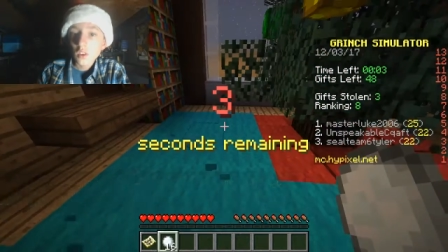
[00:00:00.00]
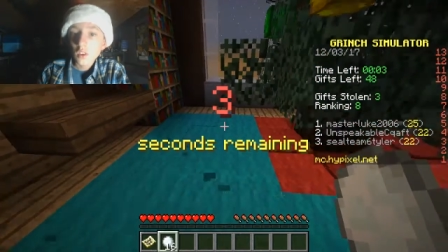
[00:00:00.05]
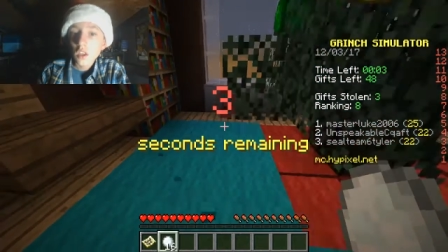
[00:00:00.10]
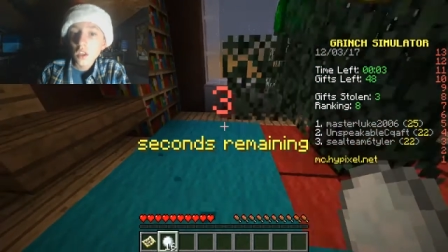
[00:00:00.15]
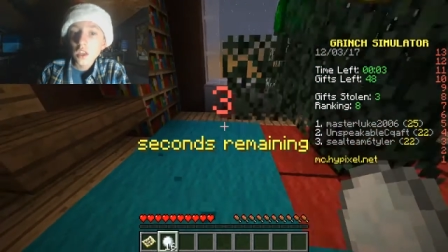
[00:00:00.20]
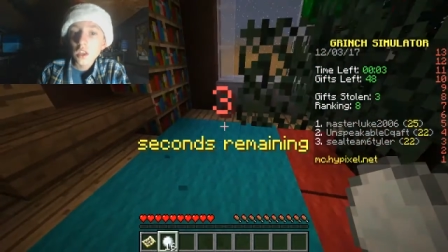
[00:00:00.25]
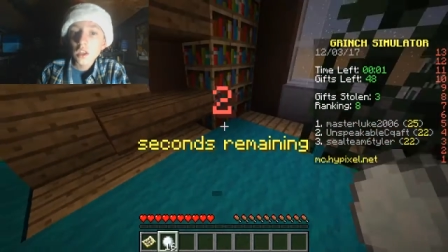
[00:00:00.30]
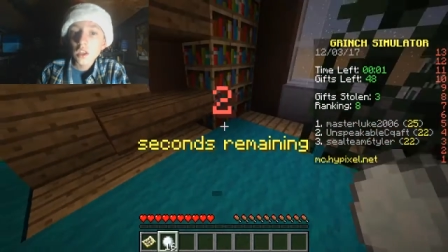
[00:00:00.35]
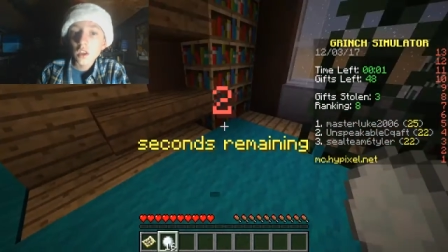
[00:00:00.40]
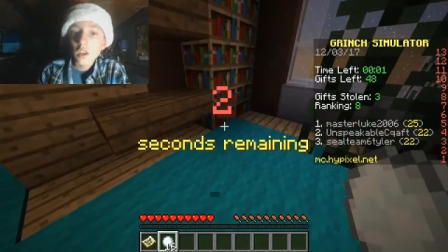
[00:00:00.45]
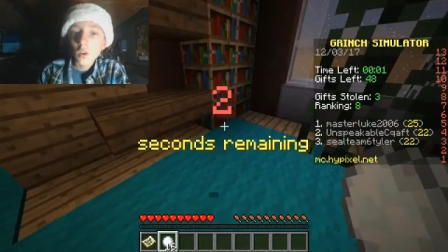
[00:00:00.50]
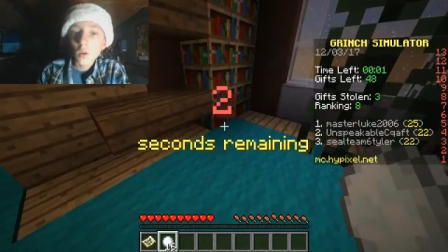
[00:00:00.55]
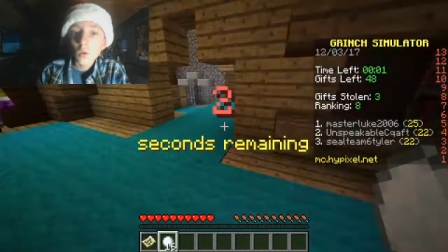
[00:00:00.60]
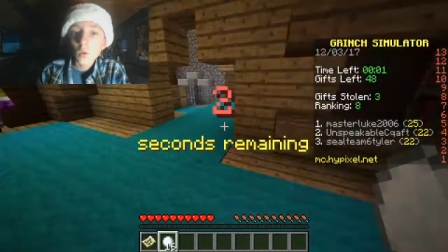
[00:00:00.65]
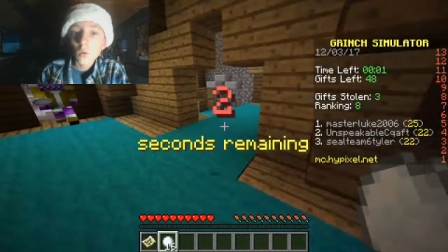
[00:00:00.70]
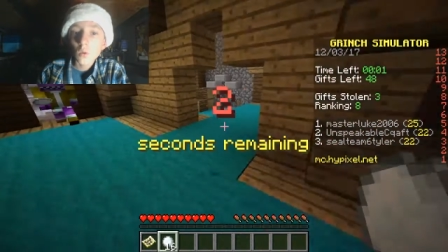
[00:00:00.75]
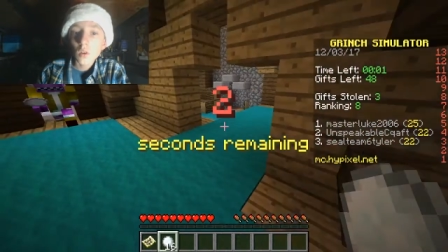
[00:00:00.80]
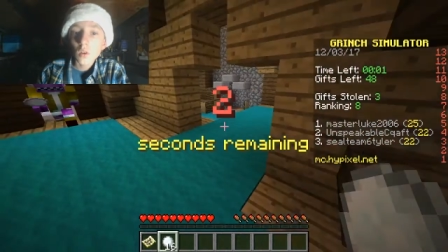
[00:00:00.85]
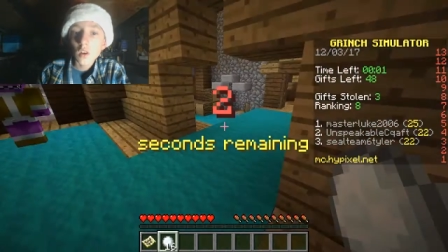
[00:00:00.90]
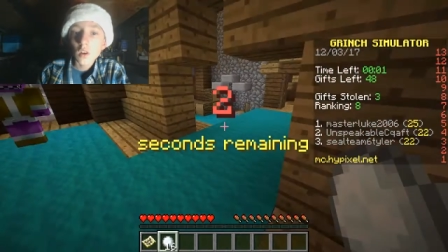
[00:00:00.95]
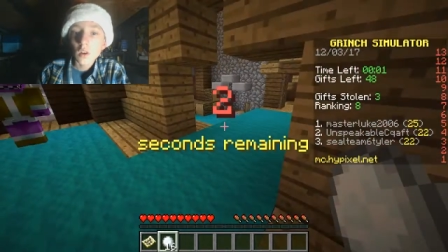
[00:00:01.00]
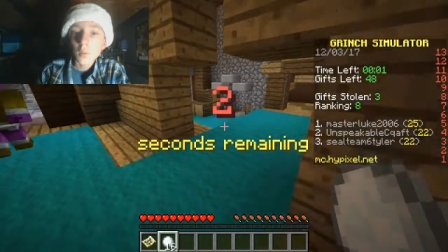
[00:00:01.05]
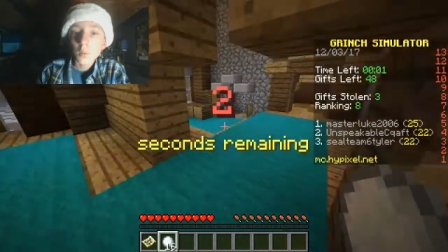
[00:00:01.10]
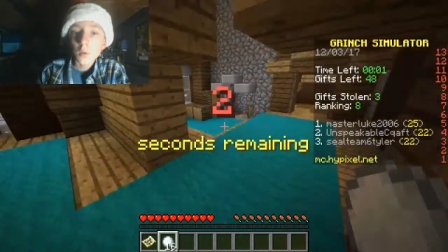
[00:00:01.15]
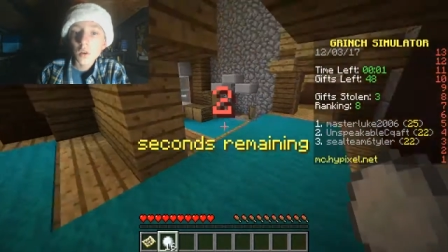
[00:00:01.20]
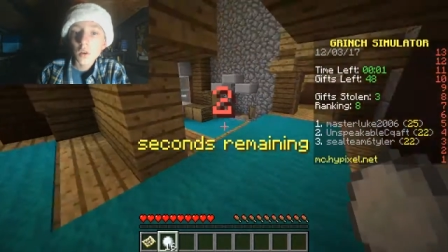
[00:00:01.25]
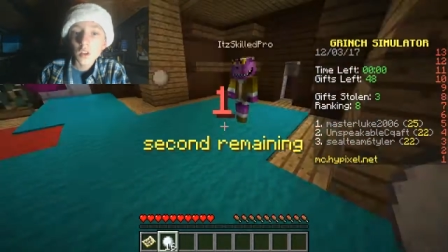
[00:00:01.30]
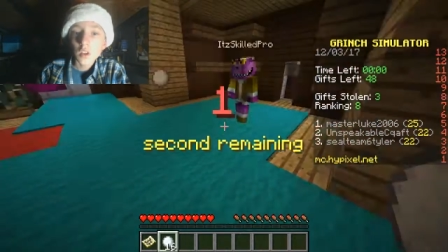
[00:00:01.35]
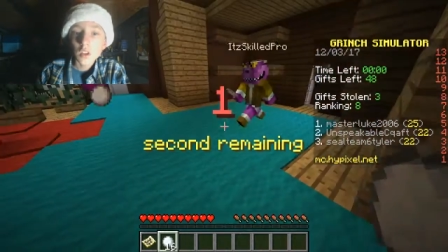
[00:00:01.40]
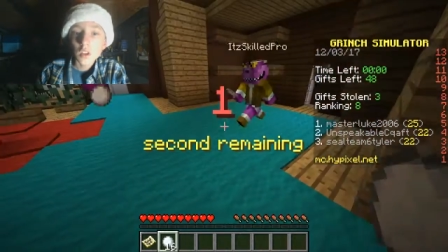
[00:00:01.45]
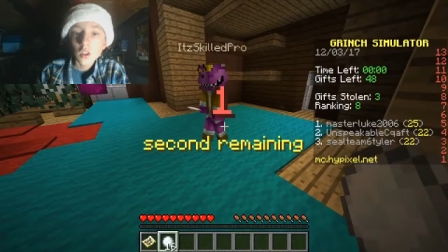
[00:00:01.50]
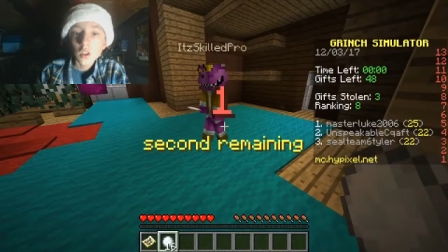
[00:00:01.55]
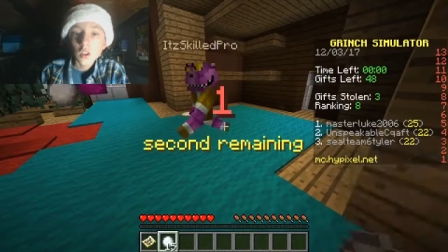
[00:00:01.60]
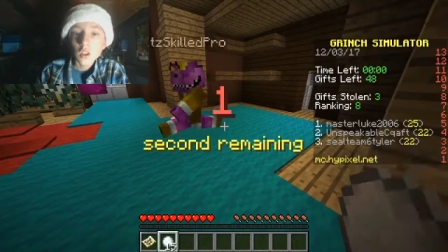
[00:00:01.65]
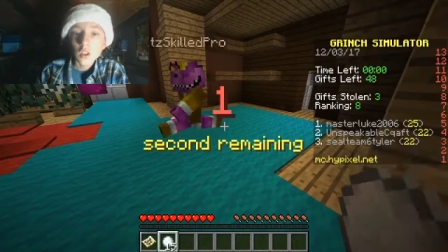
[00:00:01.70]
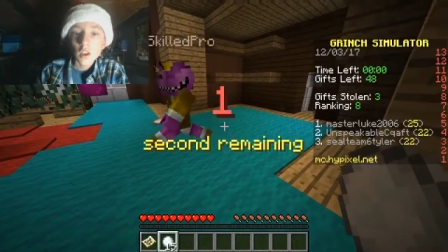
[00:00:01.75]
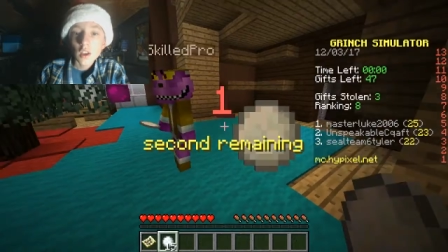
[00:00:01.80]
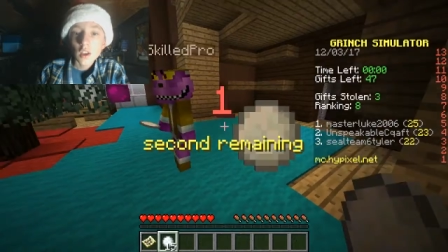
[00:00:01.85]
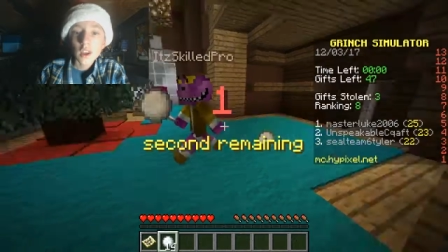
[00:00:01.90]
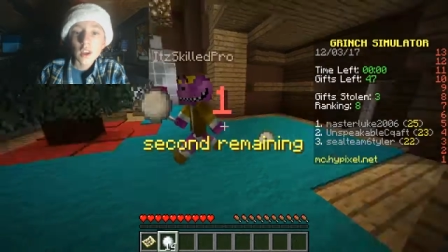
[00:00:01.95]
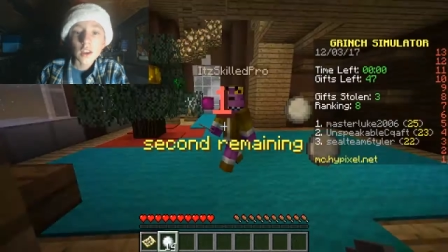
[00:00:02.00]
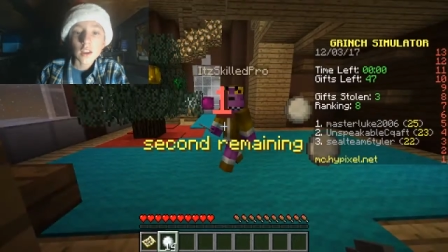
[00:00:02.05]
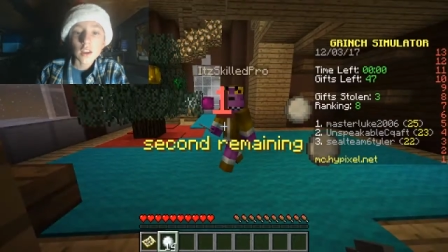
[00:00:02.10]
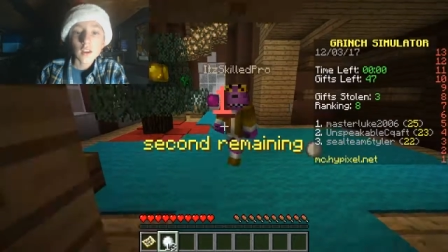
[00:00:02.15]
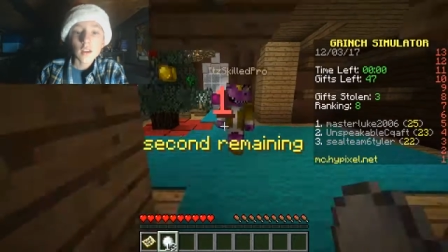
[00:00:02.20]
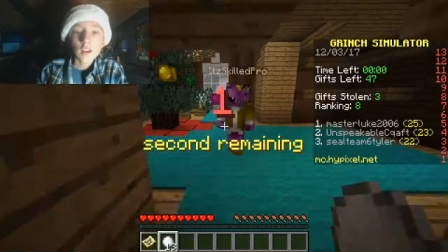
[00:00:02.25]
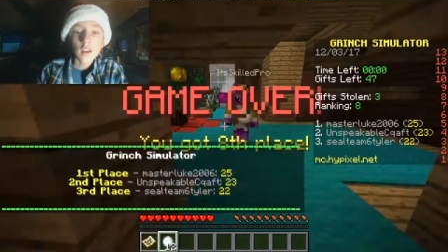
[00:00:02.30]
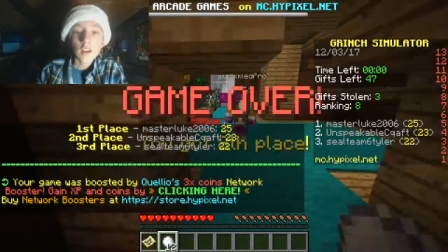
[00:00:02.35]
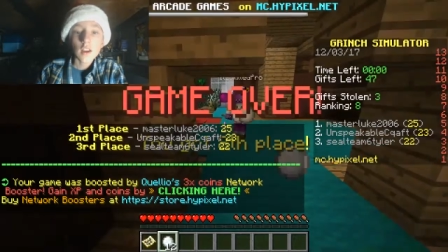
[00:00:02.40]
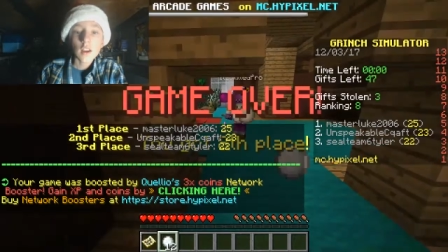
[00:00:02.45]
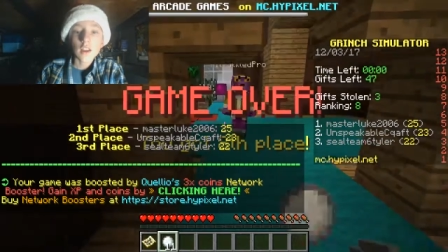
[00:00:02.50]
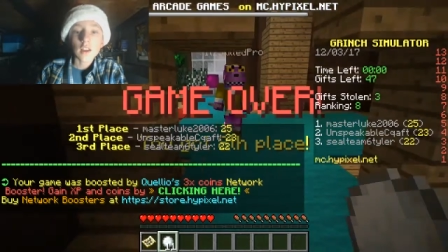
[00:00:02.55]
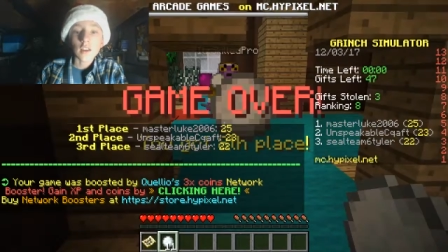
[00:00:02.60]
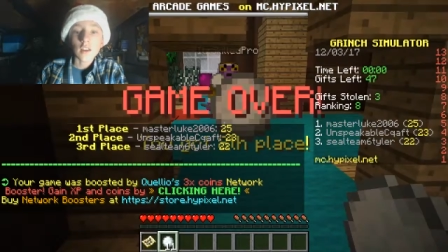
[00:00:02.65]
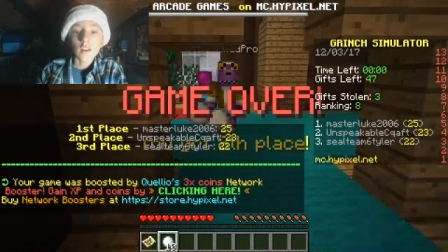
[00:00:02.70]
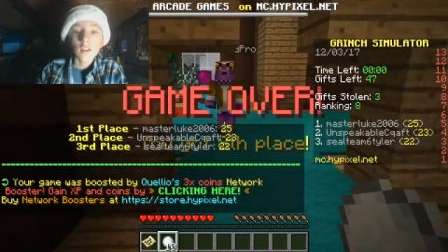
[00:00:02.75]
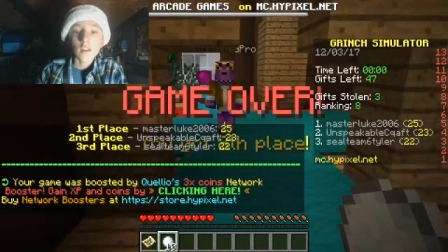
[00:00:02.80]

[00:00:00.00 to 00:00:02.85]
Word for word: Thank you. I want hey, hey.